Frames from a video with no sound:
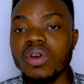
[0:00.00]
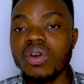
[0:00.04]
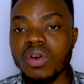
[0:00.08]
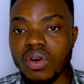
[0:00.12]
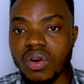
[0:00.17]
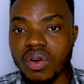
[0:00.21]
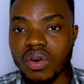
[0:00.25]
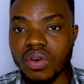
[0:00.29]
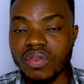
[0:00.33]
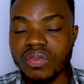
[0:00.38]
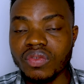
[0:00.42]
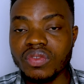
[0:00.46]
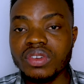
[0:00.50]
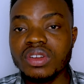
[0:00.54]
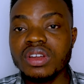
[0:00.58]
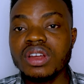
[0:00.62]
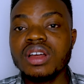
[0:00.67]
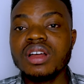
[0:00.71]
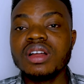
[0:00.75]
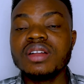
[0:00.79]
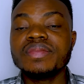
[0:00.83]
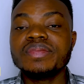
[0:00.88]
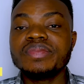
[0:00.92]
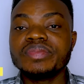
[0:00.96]
of
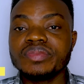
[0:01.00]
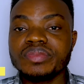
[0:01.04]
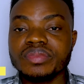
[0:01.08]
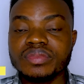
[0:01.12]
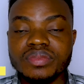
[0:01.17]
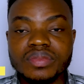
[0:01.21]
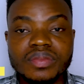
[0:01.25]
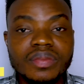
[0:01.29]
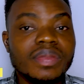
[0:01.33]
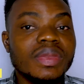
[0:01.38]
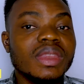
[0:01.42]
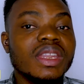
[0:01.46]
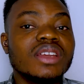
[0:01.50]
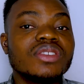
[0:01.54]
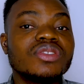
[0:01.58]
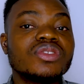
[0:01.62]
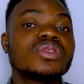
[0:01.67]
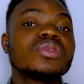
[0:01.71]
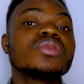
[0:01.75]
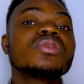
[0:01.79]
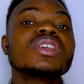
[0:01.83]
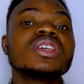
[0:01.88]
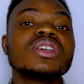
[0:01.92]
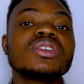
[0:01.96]

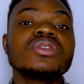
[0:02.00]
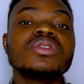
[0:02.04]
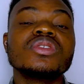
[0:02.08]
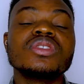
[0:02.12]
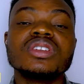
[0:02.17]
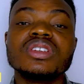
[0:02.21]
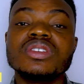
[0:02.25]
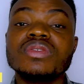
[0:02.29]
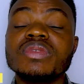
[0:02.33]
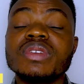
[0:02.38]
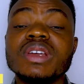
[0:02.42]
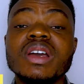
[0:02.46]
student college.